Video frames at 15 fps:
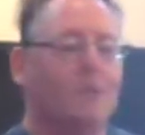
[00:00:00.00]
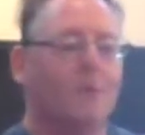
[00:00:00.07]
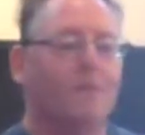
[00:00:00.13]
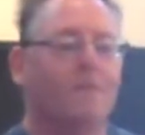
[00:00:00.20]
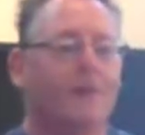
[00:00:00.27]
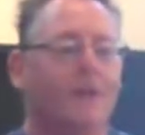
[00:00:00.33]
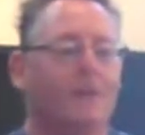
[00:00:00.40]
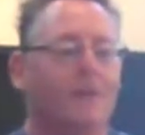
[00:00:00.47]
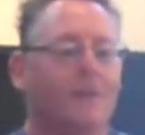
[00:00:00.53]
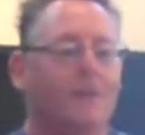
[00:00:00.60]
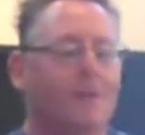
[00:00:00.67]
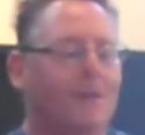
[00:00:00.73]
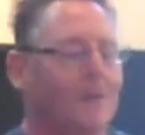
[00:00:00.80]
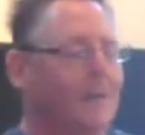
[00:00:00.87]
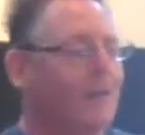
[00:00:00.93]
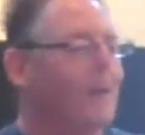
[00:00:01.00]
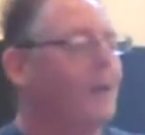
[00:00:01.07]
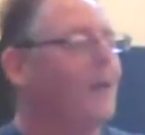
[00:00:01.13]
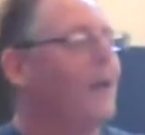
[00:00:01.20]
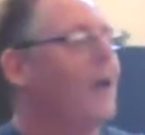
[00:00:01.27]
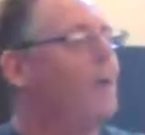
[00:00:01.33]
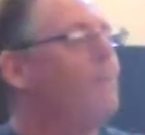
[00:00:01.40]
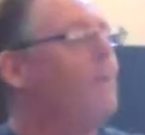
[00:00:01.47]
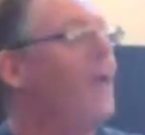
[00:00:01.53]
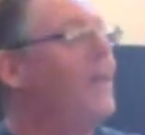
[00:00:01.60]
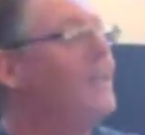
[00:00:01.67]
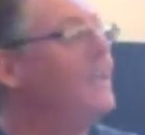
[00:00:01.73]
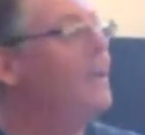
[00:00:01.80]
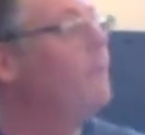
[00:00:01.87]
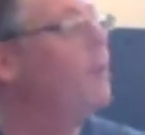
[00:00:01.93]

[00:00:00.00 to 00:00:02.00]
into a field, pinned